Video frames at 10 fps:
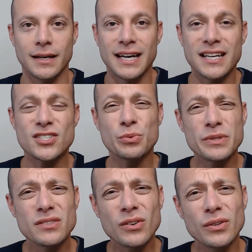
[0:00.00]
And as a
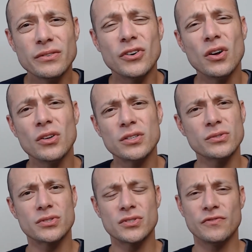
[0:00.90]
result of all
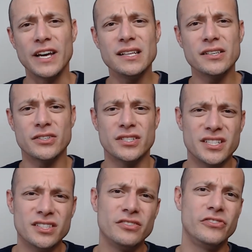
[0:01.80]
those failures and
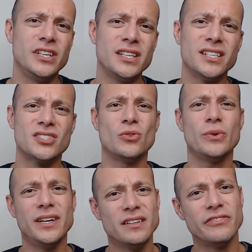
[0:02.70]
just feeling so
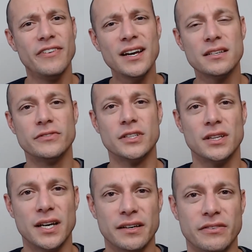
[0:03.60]
ineffective in
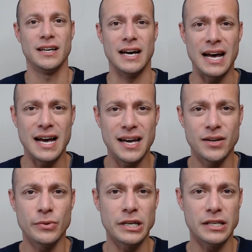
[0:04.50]
life,
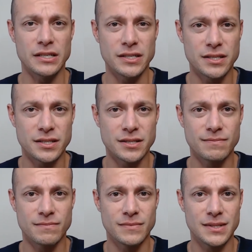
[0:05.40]
I was
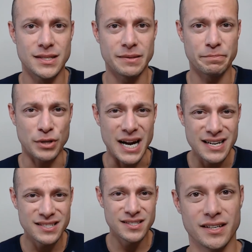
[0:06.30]

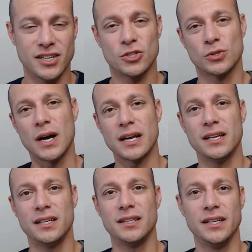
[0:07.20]
depressed,
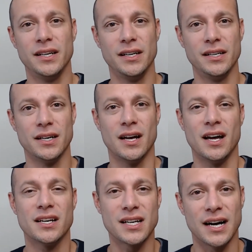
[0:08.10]
chronically
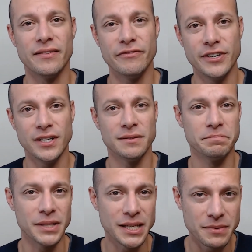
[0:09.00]
unconfident,
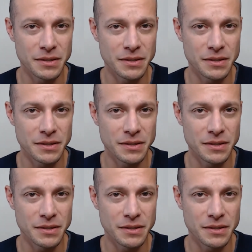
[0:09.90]
and blaming